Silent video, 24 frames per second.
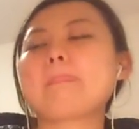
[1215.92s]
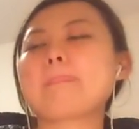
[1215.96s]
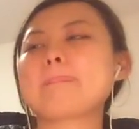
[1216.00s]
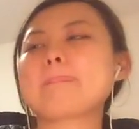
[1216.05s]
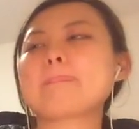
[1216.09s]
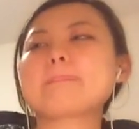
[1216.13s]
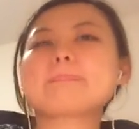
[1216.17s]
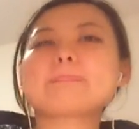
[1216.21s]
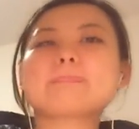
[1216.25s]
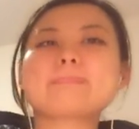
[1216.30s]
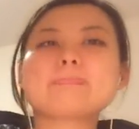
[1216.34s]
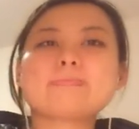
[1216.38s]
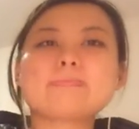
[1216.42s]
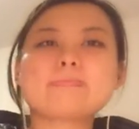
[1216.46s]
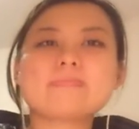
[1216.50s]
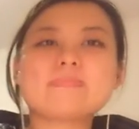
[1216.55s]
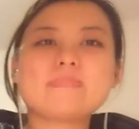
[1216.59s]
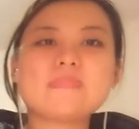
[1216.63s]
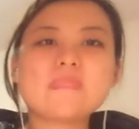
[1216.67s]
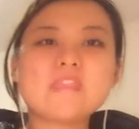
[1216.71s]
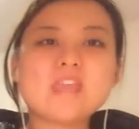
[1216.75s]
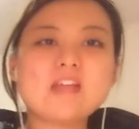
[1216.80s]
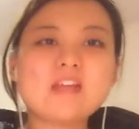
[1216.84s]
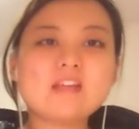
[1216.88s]

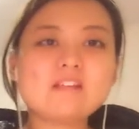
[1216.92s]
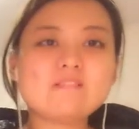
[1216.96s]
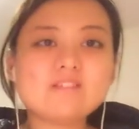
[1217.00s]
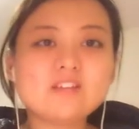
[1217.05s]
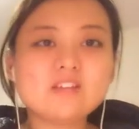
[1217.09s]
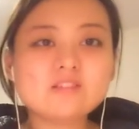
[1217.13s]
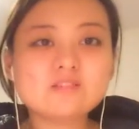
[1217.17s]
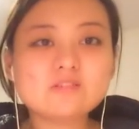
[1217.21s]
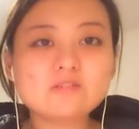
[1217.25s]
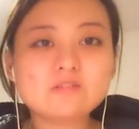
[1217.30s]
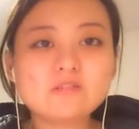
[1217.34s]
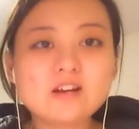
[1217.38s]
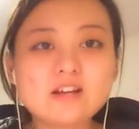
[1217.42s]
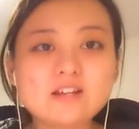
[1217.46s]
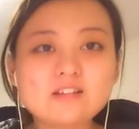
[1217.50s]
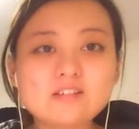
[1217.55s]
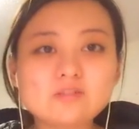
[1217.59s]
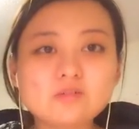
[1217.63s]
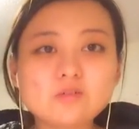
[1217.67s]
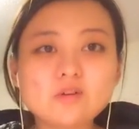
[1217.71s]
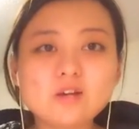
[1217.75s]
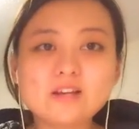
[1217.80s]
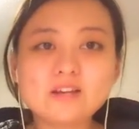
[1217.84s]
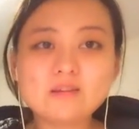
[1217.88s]
And it's
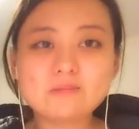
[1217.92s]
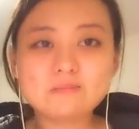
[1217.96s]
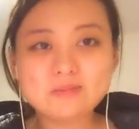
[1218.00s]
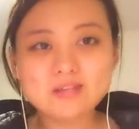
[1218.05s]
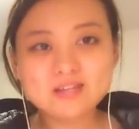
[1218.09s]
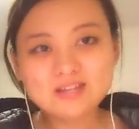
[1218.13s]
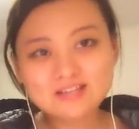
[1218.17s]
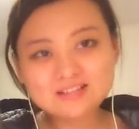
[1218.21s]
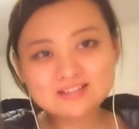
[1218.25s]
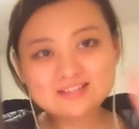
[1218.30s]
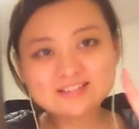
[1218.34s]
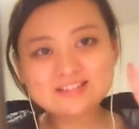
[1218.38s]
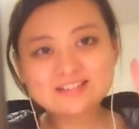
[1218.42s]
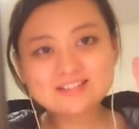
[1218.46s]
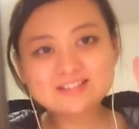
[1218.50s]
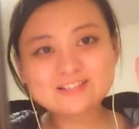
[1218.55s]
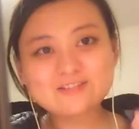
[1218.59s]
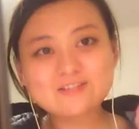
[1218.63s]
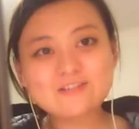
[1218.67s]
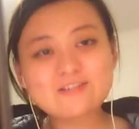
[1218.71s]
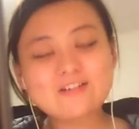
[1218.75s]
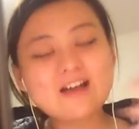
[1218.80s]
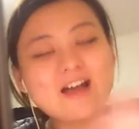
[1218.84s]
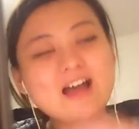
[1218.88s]
already 20 minutes,
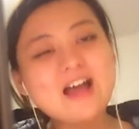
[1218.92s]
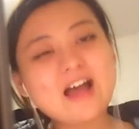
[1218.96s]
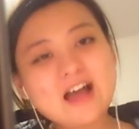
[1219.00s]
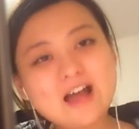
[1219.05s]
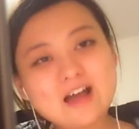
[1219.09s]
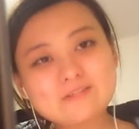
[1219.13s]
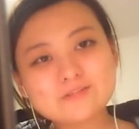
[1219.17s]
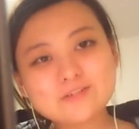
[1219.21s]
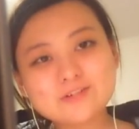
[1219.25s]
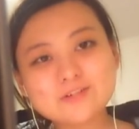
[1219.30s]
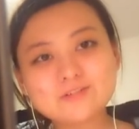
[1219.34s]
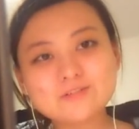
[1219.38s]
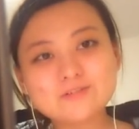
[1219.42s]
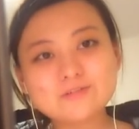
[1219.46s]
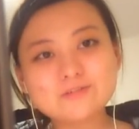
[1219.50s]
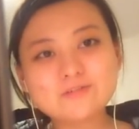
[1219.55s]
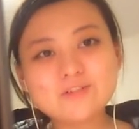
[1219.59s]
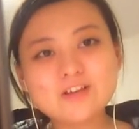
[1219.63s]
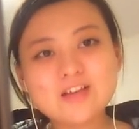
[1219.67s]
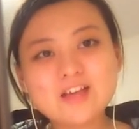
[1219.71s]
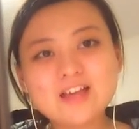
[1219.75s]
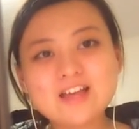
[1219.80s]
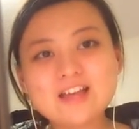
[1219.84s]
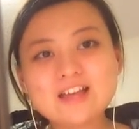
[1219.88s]
so I have
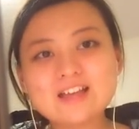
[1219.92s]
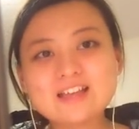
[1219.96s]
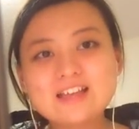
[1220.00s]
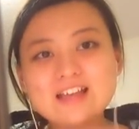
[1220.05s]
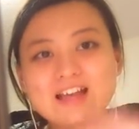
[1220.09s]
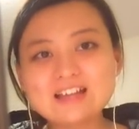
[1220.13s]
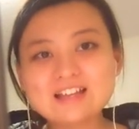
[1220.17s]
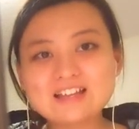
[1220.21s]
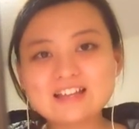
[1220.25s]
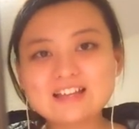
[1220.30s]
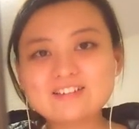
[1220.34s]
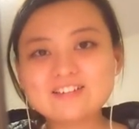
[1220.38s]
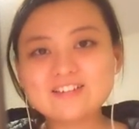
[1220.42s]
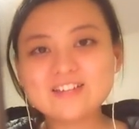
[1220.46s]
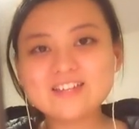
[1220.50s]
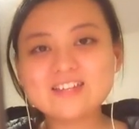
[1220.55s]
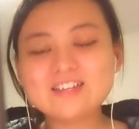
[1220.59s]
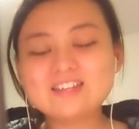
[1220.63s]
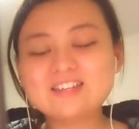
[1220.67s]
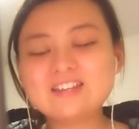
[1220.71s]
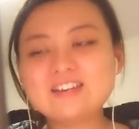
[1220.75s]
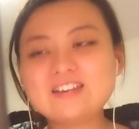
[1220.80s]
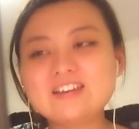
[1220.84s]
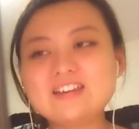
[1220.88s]
to cut out
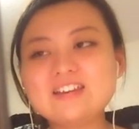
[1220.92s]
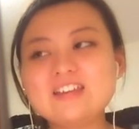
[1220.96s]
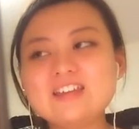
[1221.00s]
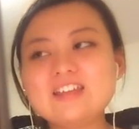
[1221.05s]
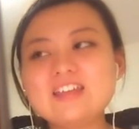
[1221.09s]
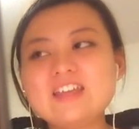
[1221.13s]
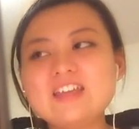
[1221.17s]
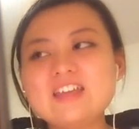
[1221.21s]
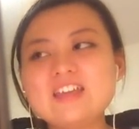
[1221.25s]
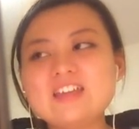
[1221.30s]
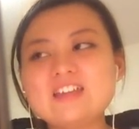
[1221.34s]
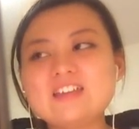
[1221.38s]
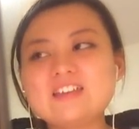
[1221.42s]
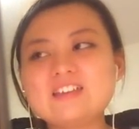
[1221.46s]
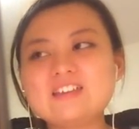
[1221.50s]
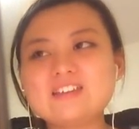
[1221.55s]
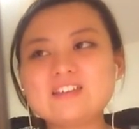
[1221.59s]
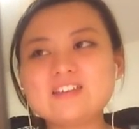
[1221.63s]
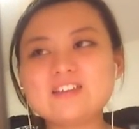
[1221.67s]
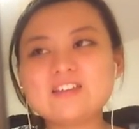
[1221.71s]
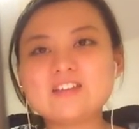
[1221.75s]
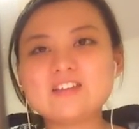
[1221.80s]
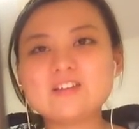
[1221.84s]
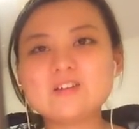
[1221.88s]
here and
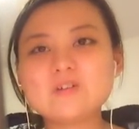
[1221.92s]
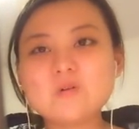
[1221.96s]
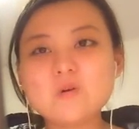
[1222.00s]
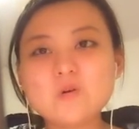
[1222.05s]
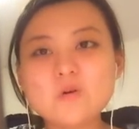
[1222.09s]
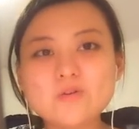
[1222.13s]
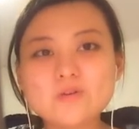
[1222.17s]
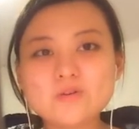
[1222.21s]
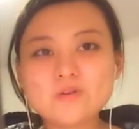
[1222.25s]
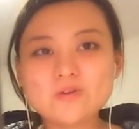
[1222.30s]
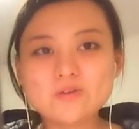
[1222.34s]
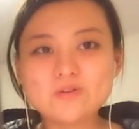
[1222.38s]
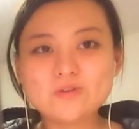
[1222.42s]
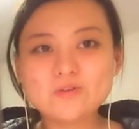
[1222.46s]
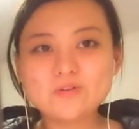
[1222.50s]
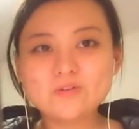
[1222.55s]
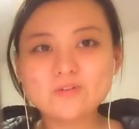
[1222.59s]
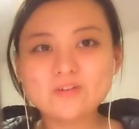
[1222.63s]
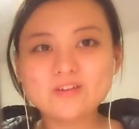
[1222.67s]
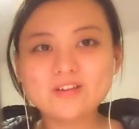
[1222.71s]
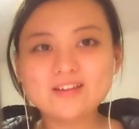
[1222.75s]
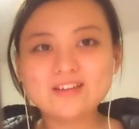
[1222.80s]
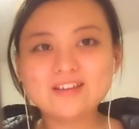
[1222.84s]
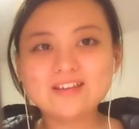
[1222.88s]
call you.